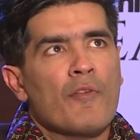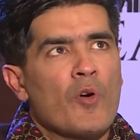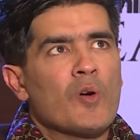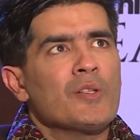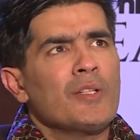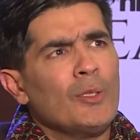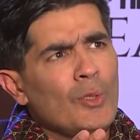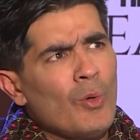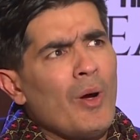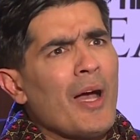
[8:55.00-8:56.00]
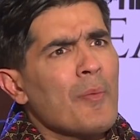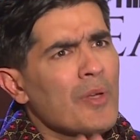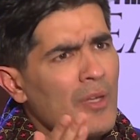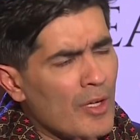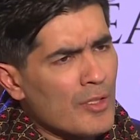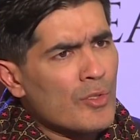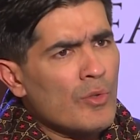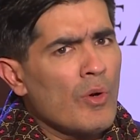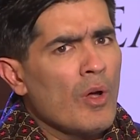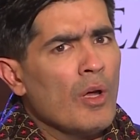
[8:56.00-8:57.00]
because that no, I'm here
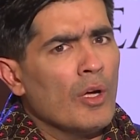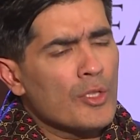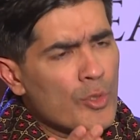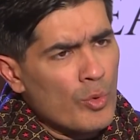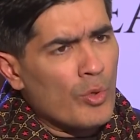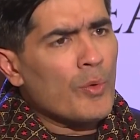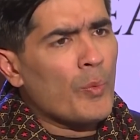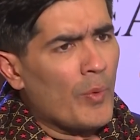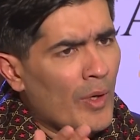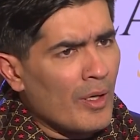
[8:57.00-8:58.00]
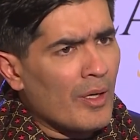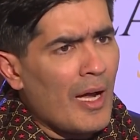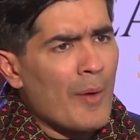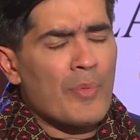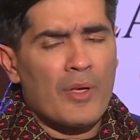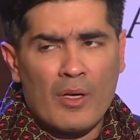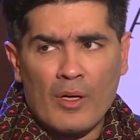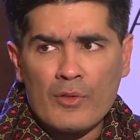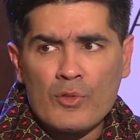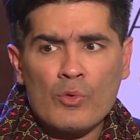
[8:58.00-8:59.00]
to do good work. I'm
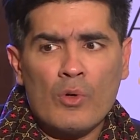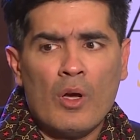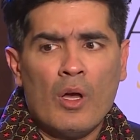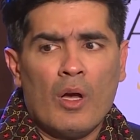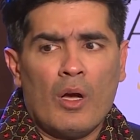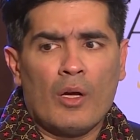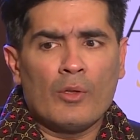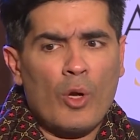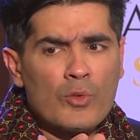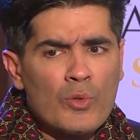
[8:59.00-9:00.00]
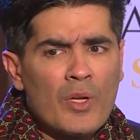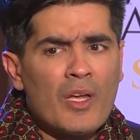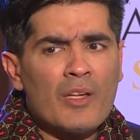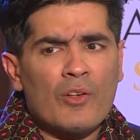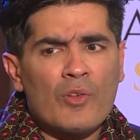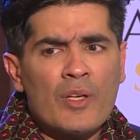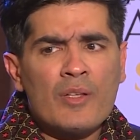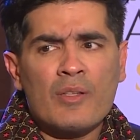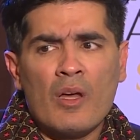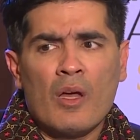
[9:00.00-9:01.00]
here to uh, not only
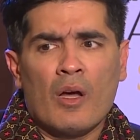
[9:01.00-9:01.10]
increase